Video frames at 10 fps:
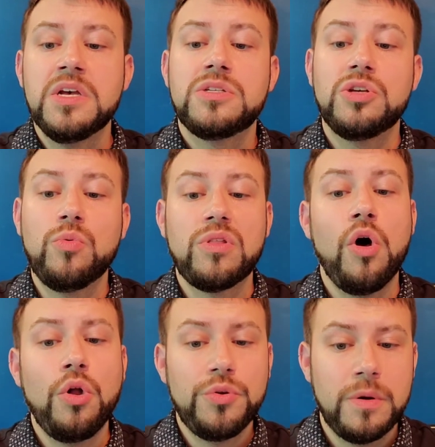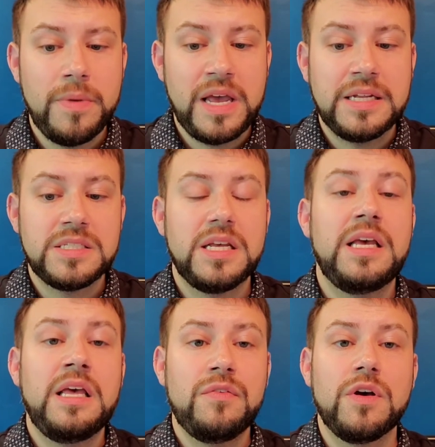to withhold remains
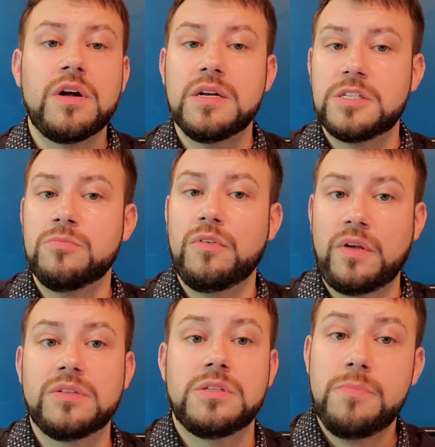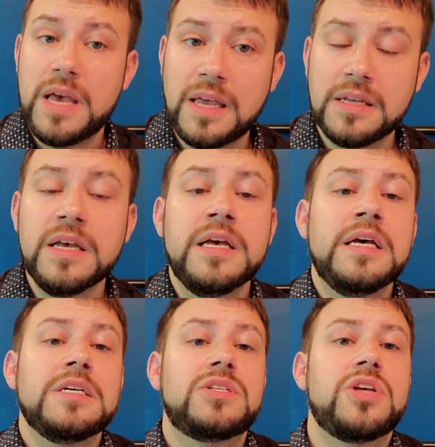if a customer fails to pay.
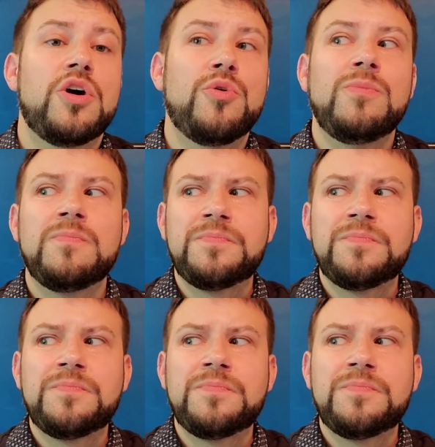So